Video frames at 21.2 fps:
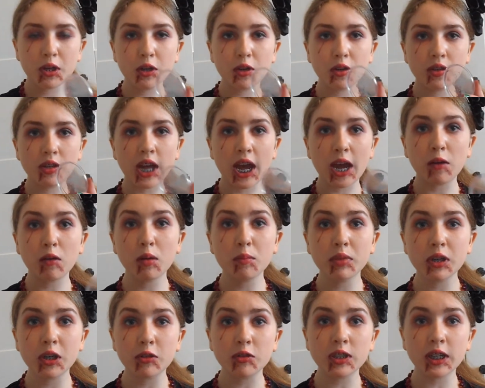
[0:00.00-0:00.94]
Now
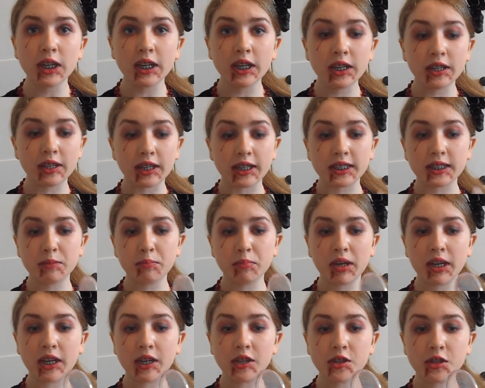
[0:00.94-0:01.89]
I'm using this
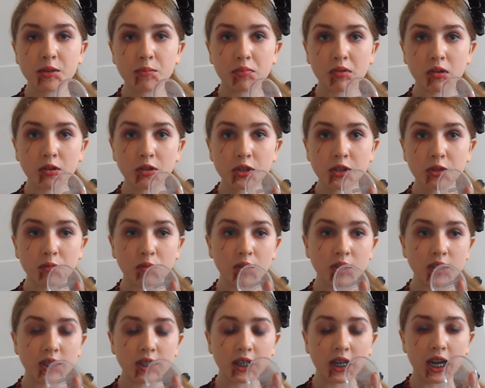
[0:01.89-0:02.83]
peach blush
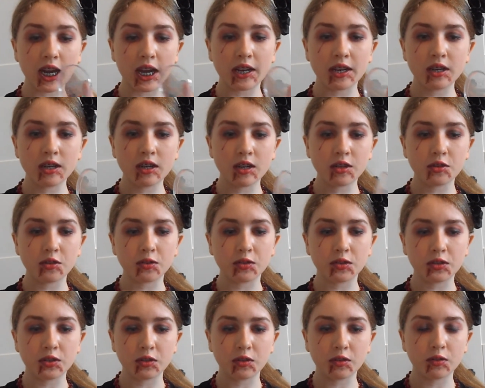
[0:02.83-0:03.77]
once again
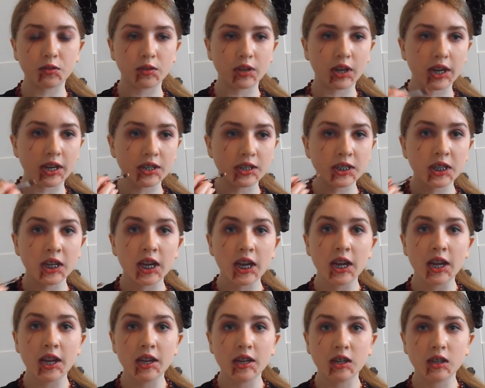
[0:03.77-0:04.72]
just to create
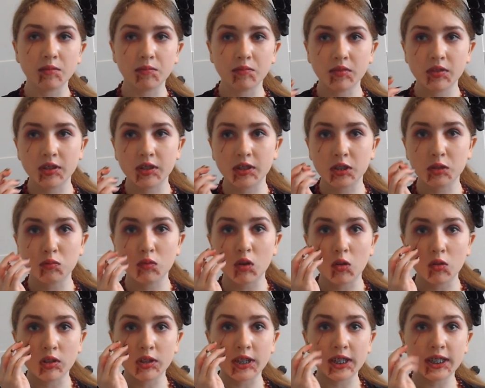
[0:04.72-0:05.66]
the
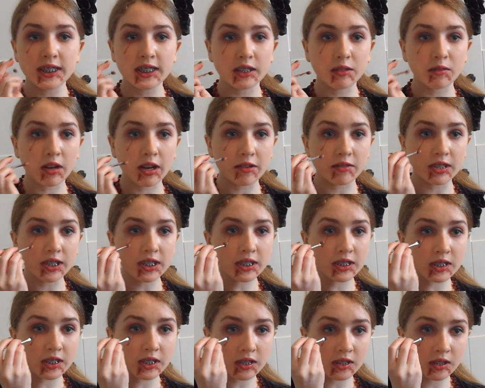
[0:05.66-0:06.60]
swollenness around
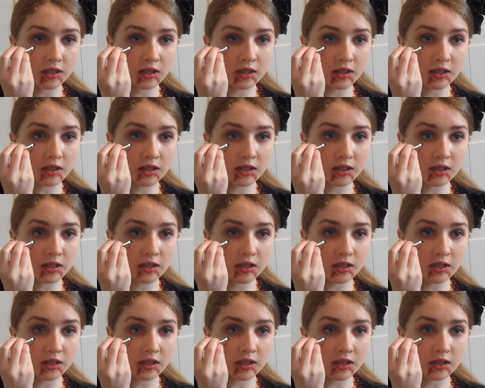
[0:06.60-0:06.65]
it.